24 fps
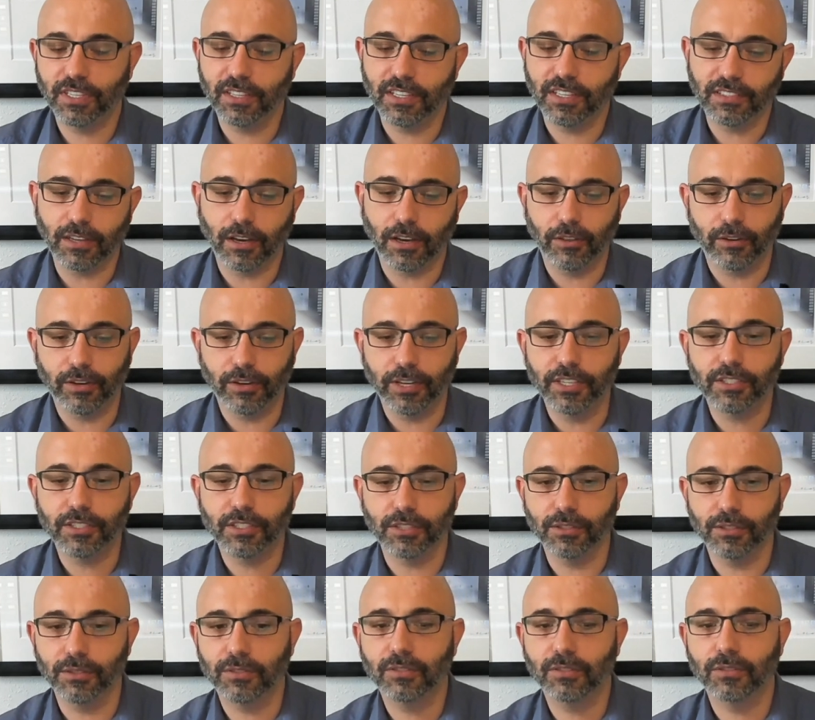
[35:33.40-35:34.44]
these other
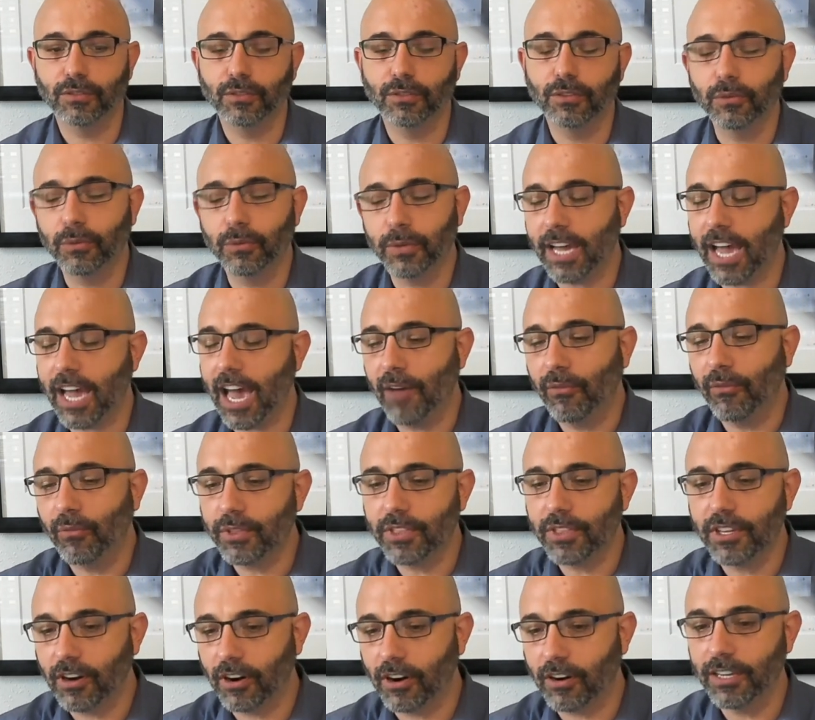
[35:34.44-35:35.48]
issues. Do we have
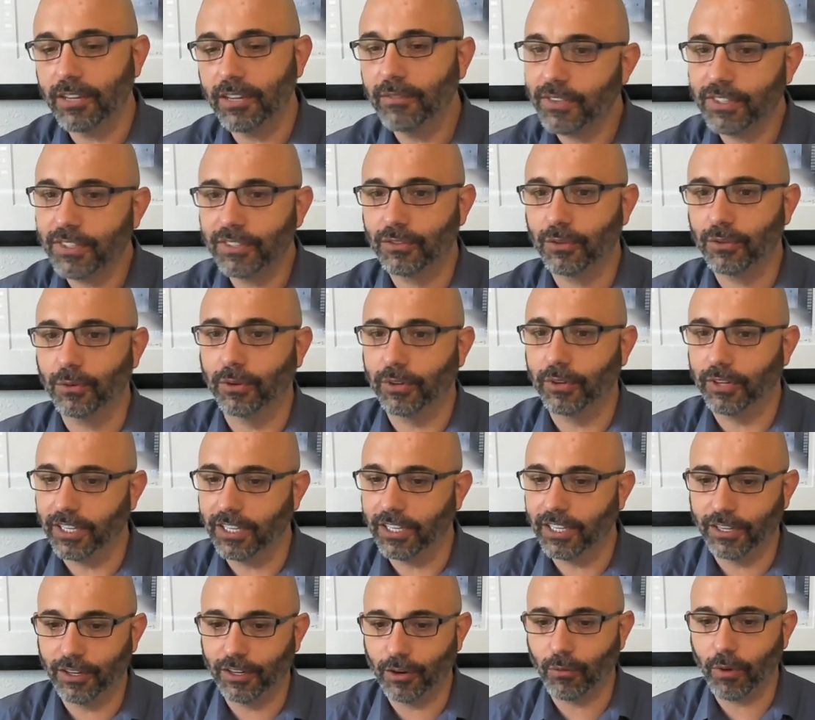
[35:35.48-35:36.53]
within our
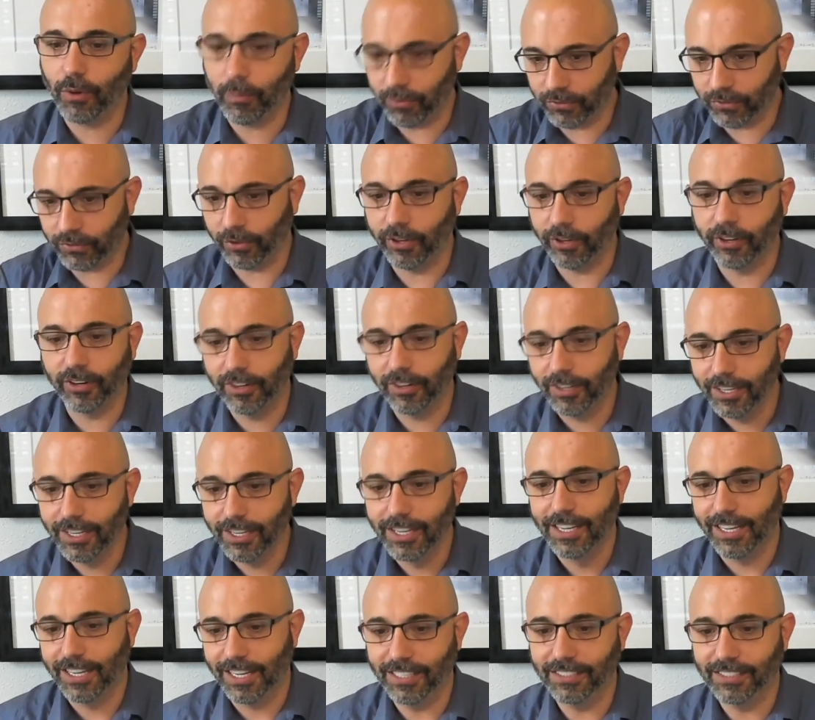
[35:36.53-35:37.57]
inventory, in our repertoire,
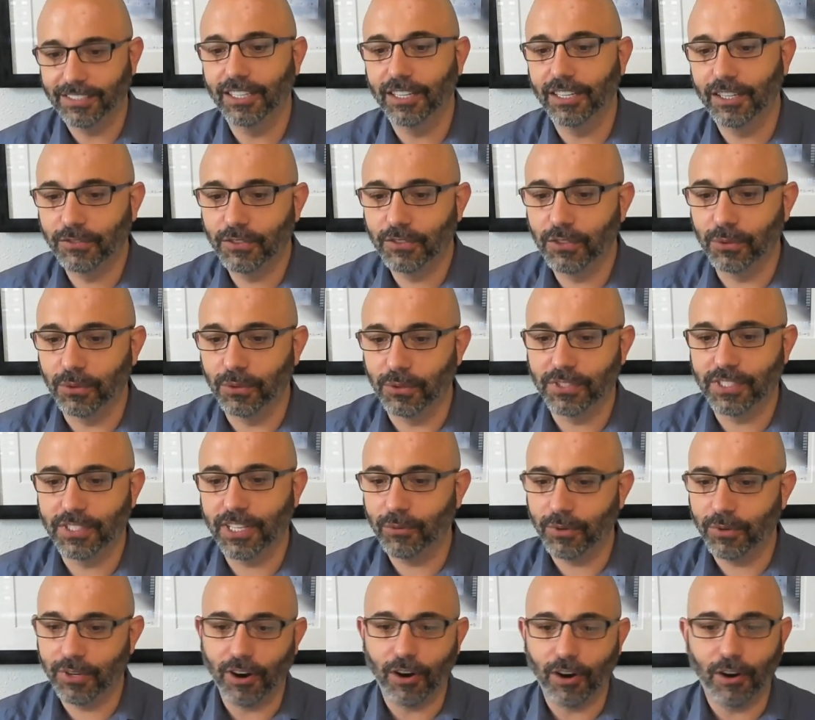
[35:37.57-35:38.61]
a set of tools that
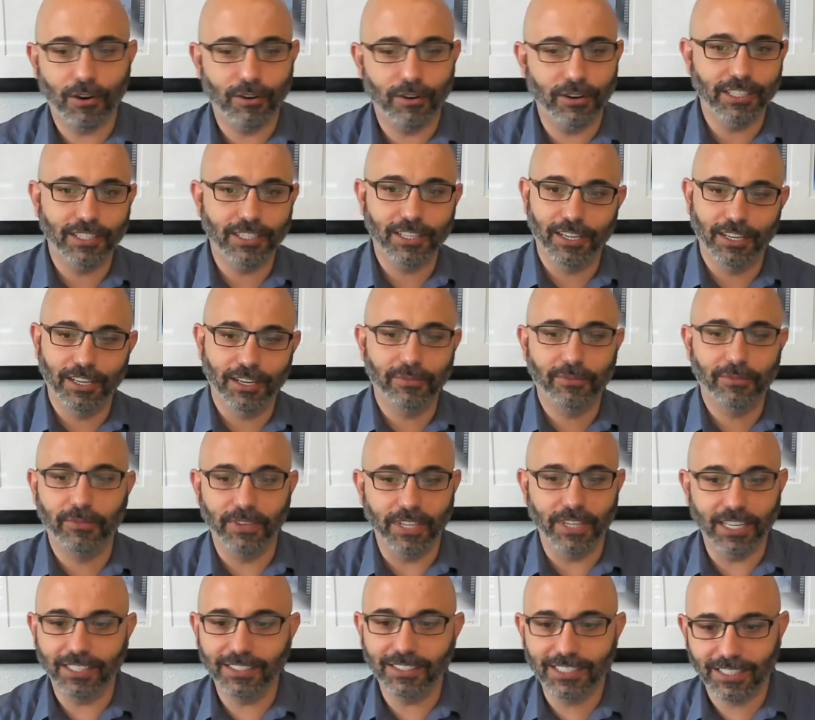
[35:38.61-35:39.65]
would already kind of
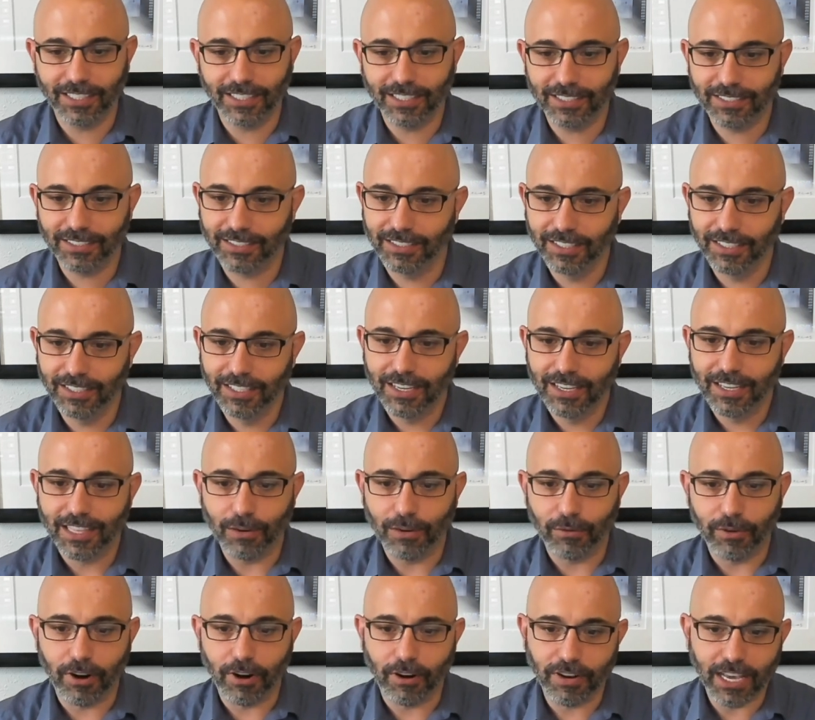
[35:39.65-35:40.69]
fit into this,
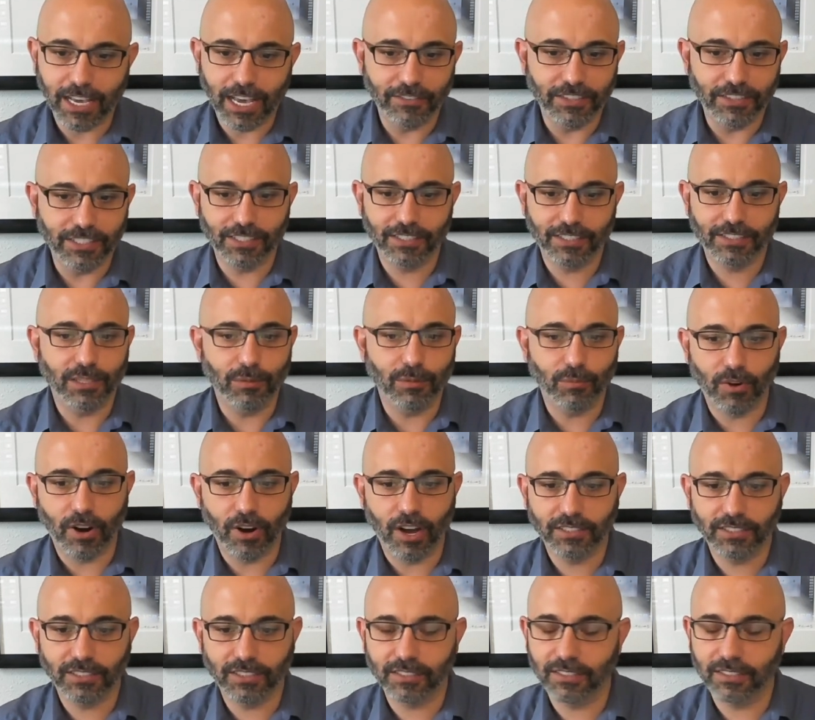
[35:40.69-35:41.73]
that we already have existing
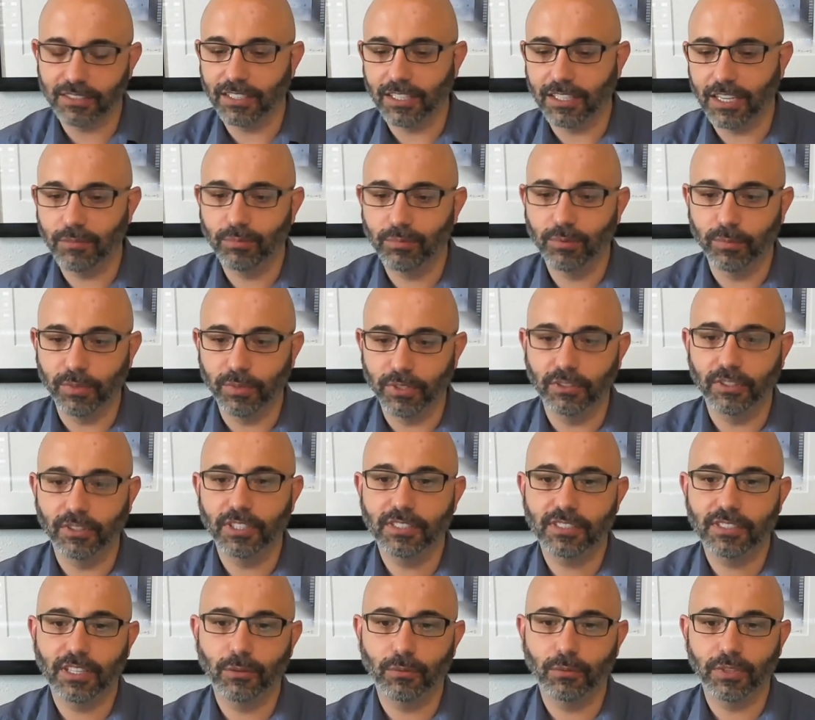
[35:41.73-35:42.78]
processes and
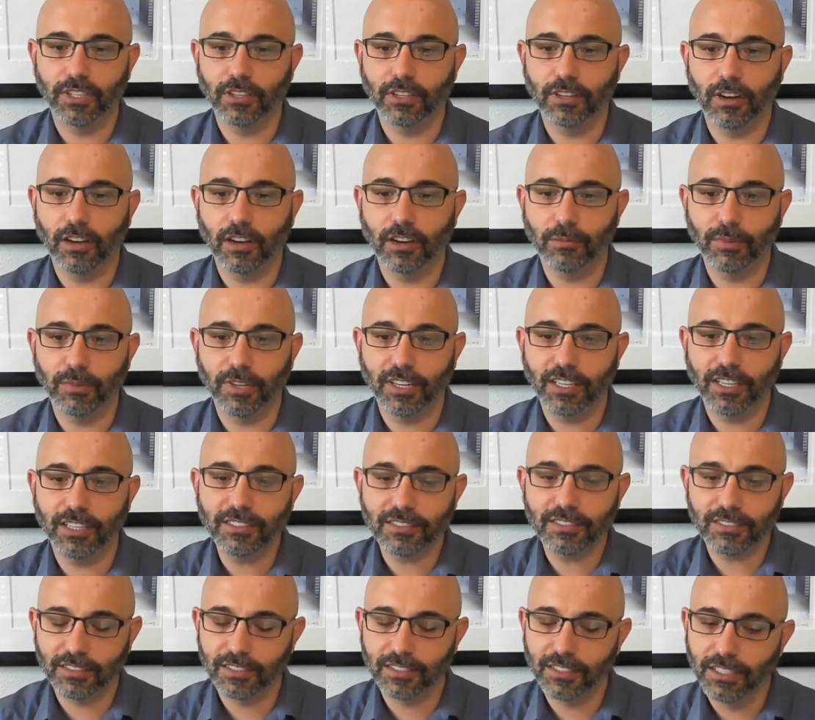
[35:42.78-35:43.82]
capabilities that we could augment
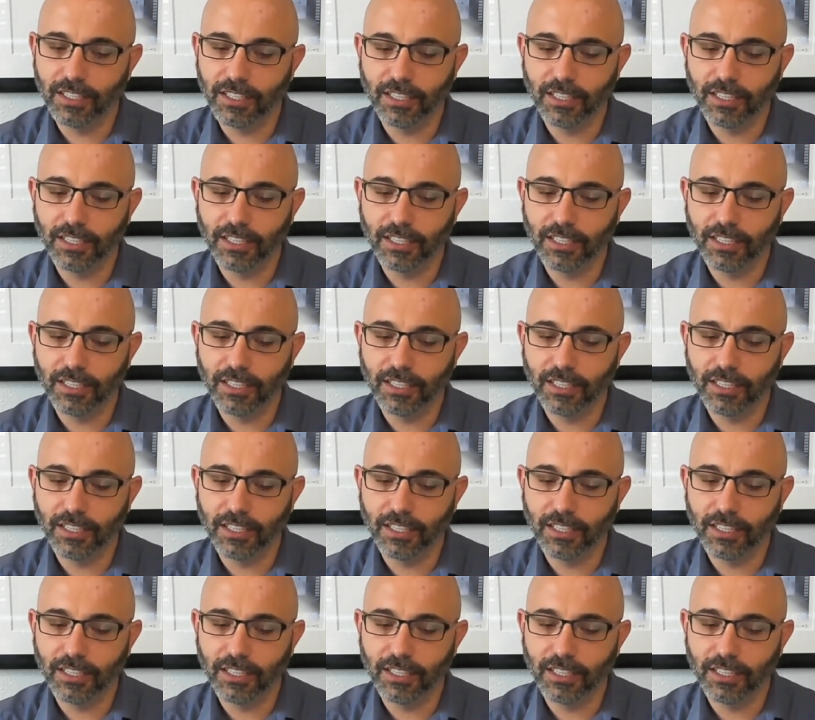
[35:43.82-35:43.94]
against?